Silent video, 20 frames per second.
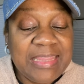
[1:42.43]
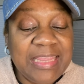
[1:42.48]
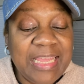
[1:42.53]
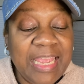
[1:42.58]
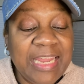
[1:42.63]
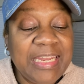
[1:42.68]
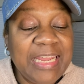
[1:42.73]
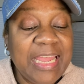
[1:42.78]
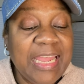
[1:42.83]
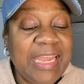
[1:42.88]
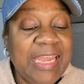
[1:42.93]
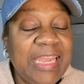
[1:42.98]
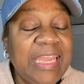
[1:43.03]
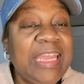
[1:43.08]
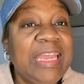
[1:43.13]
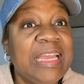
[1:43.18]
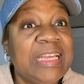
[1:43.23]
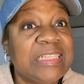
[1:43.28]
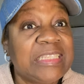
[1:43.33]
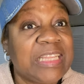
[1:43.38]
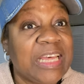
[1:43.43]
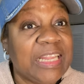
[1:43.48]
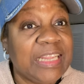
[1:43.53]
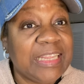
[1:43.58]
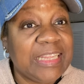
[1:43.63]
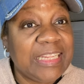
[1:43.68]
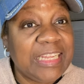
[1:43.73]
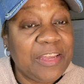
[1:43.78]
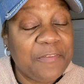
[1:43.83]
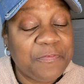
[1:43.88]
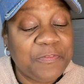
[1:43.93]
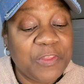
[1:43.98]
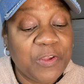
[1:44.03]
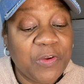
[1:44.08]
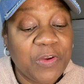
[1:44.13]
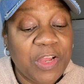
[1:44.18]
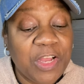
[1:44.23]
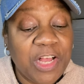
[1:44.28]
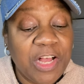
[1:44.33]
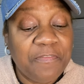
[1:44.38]
and that he is the
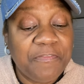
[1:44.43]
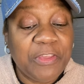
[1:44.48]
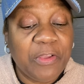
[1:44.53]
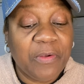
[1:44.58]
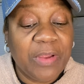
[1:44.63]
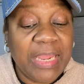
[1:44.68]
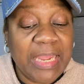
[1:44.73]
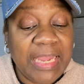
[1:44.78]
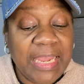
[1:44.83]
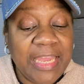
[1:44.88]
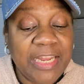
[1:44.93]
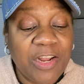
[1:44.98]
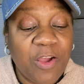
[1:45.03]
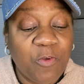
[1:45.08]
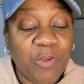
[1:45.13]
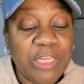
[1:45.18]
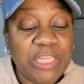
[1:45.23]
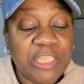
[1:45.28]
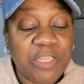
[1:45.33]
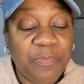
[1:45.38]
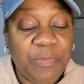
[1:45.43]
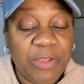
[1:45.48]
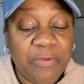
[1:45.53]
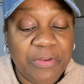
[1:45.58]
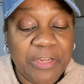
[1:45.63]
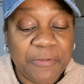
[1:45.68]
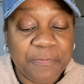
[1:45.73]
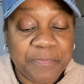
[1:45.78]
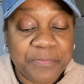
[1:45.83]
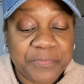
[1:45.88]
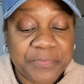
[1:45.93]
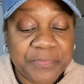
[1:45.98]
lifter of your head holy spirit